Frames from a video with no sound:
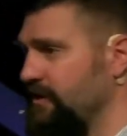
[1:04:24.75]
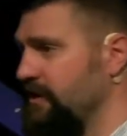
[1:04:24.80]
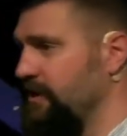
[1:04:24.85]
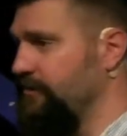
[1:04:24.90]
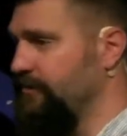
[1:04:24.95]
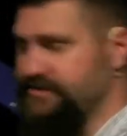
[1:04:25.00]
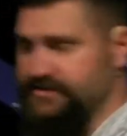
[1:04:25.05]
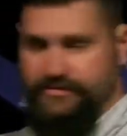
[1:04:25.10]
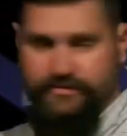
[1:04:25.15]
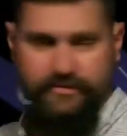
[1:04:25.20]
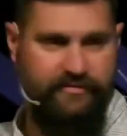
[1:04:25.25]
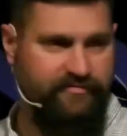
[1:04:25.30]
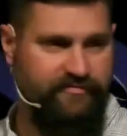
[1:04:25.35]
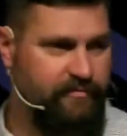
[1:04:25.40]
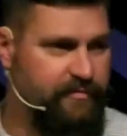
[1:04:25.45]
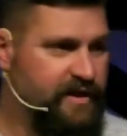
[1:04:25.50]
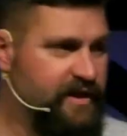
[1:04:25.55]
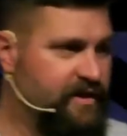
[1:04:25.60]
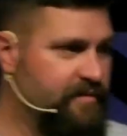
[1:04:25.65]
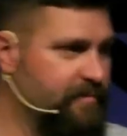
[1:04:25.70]
And what's true
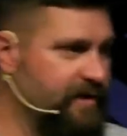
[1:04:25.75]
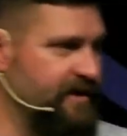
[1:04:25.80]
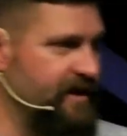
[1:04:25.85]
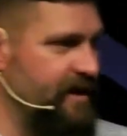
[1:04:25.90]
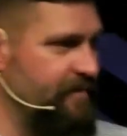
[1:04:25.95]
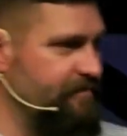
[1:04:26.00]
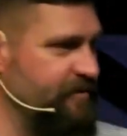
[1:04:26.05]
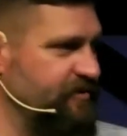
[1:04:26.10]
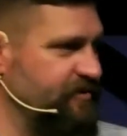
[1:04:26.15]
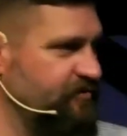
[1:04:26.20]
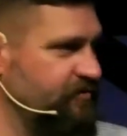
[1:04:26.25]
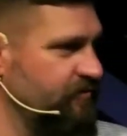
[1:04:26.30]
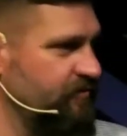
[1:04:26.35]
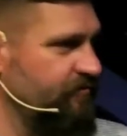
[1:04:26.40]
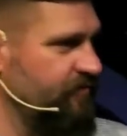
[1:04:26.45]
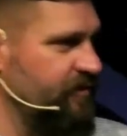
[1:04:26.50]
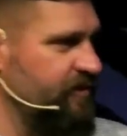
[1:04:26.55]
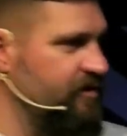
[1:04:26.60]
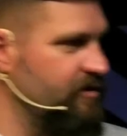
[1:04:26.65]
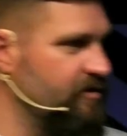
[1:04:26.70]
for me might not be true
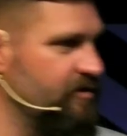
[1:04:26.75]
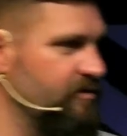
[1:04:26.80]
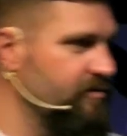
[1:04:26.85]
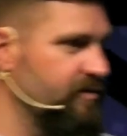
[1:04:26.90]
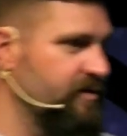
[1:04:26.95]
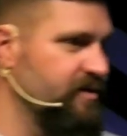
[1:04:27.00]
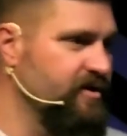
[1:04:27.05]
for you.